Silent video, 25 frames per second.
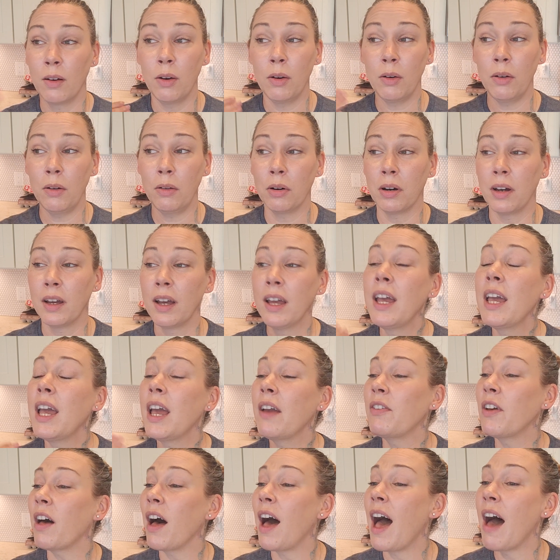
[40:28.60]
whew,
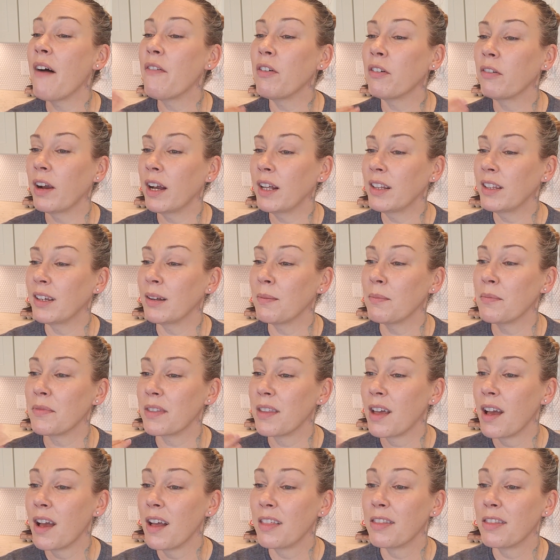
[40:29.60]
if y'all haven't read them,